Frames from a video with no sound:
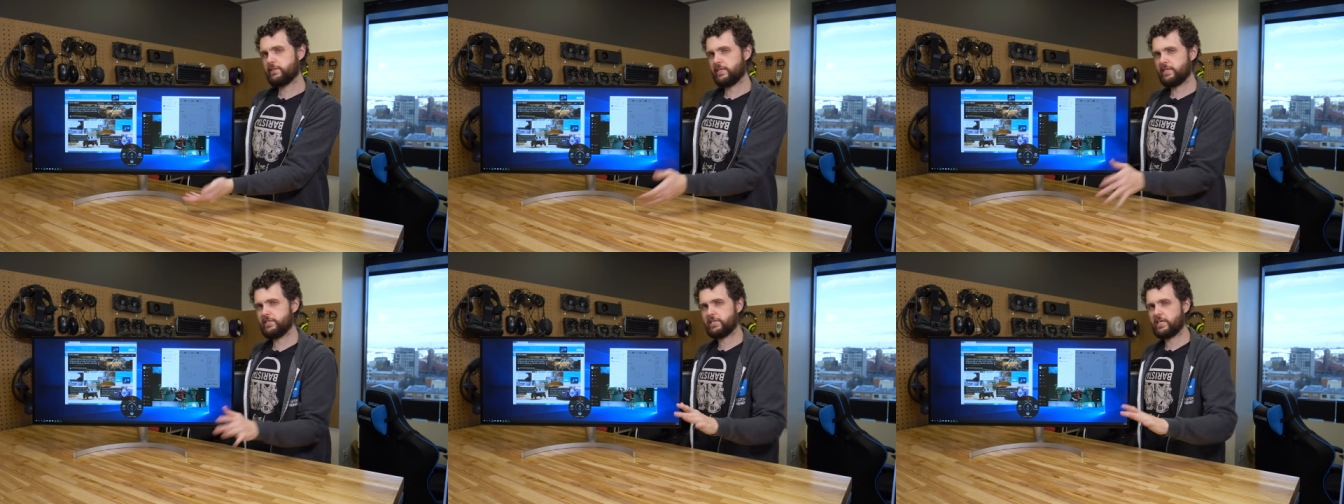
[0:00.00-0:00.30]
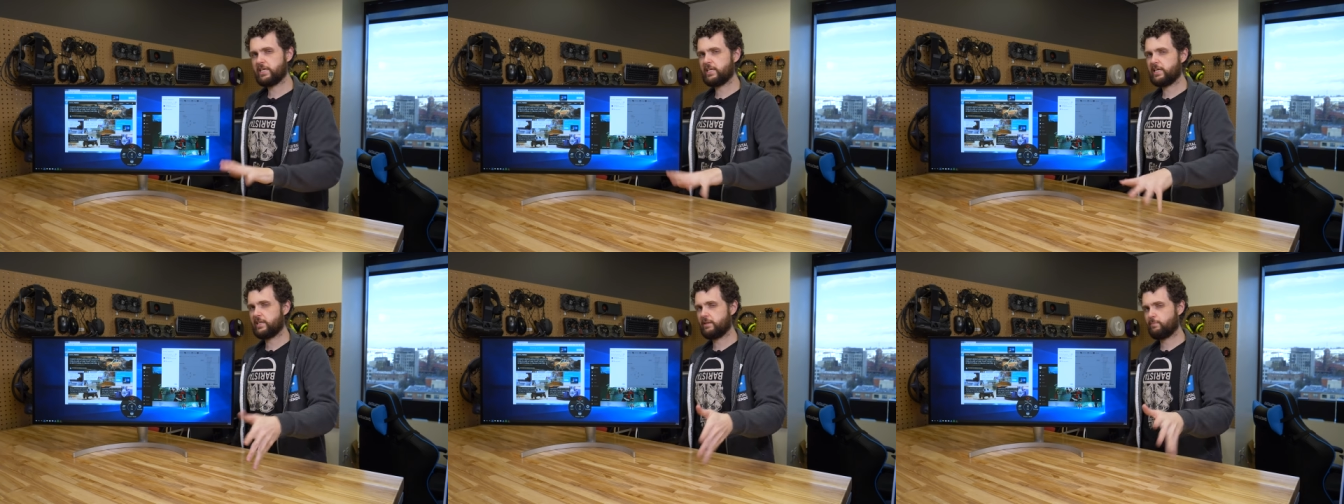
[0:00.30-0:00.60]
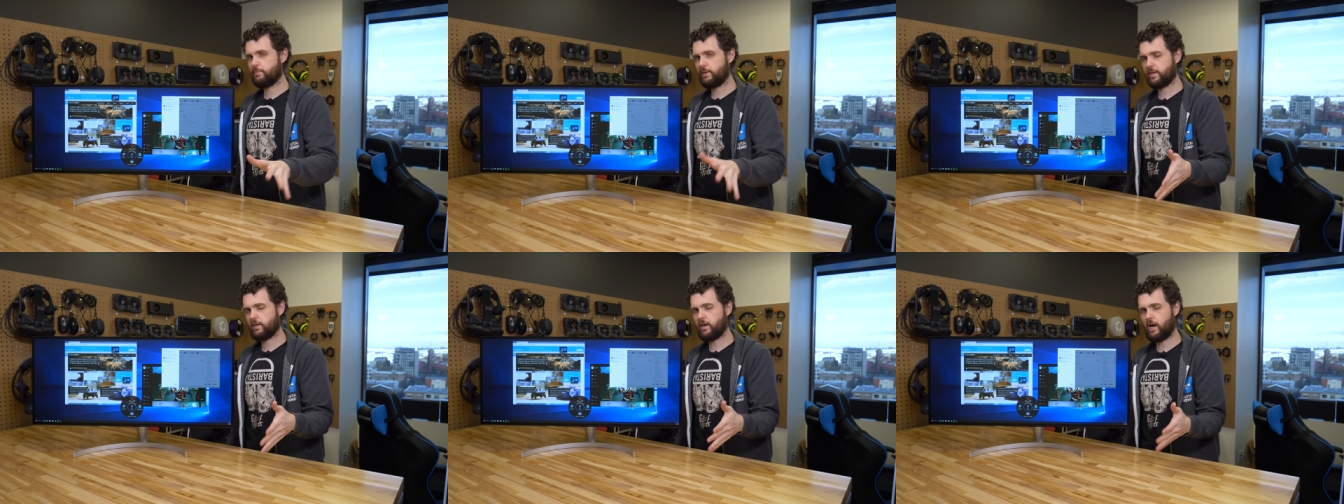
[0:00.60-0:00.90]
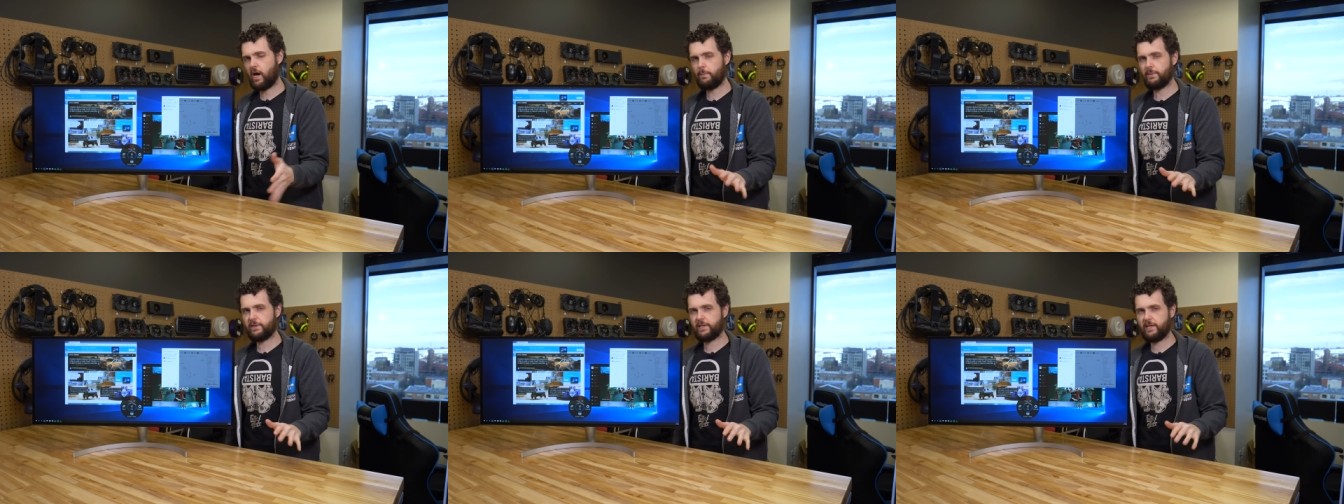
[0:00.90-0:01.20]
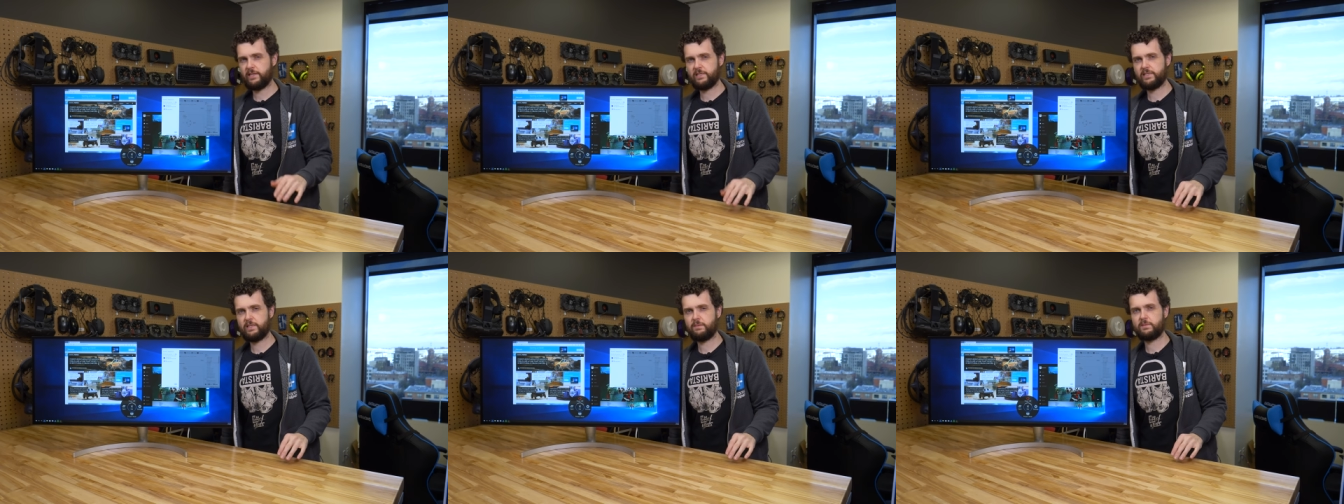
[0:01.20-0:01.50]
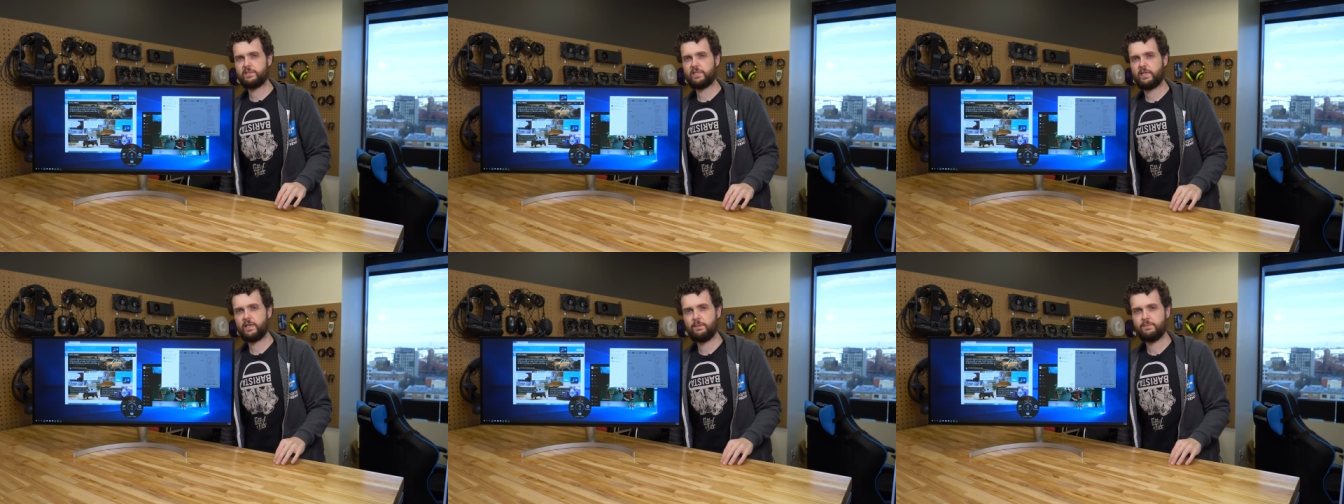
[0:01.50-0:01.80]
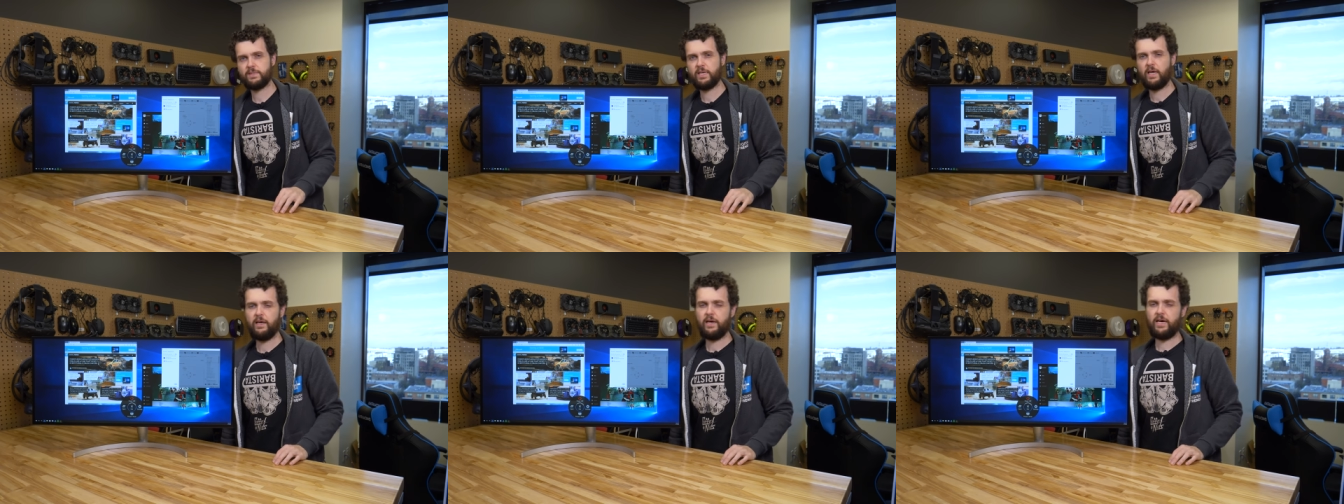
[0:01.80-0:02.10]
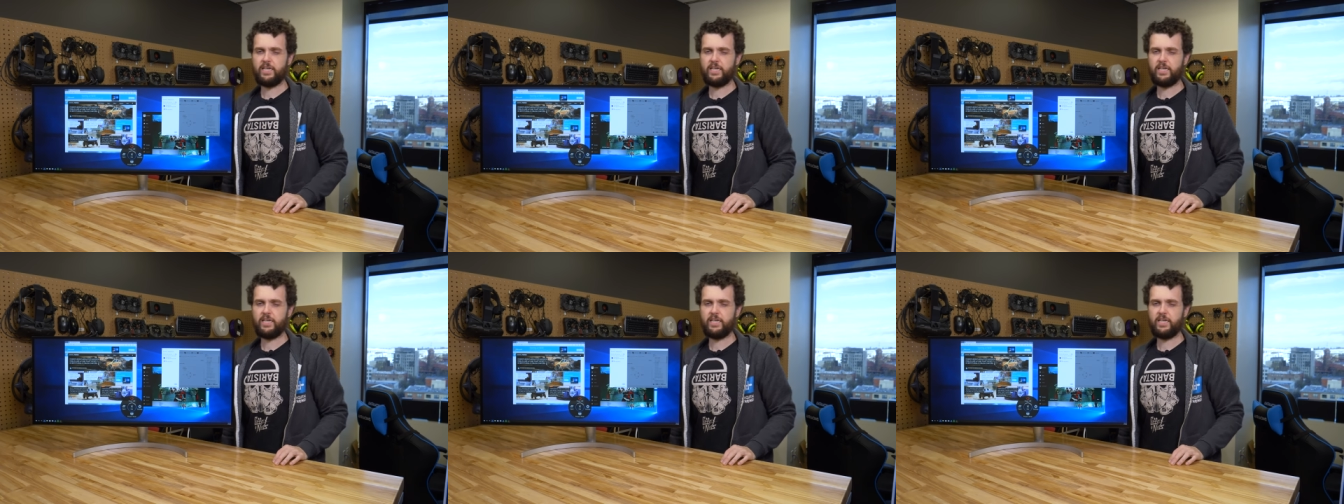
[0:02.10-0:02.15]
These can get a bit complicated sometimes,